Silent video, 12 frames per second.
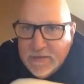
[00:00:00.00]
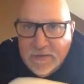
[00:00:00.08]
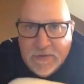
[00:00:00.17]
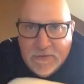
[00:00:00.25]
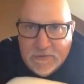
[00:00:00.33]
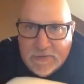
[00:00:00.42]

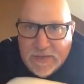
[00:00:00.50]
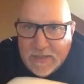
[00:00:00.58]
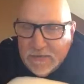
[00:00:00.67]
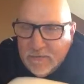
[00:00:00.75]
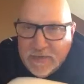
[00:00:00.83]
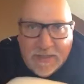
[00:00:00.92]
you know,
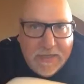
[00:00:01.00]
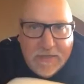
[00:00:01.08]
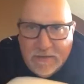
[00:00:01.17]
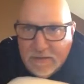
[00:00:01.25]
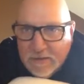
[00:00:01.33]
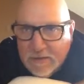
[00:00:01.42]
taking a
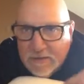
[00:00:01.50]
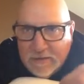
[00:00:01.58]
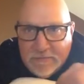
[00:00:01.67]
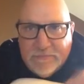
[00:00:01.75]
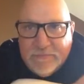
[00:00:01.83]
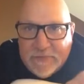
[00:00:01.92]
weekend
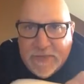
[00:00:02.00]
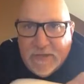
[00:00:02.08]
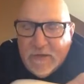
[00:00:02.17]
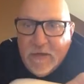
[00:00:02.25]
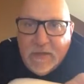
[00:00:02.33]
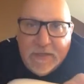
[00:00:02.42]
off,
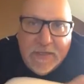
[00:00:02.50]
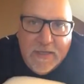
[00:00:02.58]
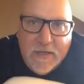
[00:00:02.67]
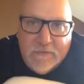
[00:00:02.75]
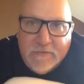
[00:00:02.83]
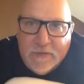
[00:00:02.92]
taking a holiday
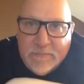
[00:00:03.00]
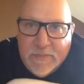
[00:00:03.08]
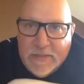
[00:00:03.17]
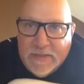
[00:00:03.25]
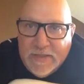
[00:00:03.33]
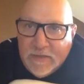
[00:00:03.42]
off on a
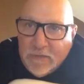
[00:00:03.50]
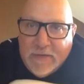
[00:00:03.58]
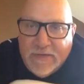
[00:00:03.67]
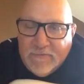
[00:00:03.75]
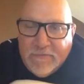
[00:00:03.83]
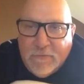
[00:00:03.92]
Monday, and
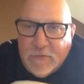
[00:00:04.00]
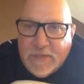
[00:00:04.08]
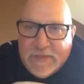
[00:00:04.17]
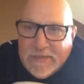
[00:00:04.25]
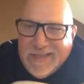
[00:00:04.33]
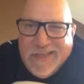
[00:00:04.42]
only having four
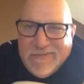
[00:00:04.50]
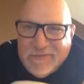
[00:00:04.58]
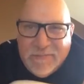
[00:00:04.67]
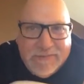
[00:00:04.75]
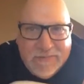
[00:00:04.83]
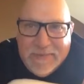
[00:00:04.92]
days left.
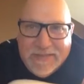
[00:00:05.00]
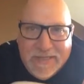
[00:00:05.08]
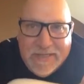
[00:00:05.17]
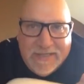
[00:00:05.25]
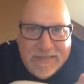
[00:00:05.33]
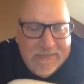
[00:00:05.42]
And to me,
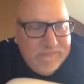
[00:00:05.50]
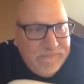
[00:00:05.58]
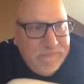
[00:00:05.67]
that ain't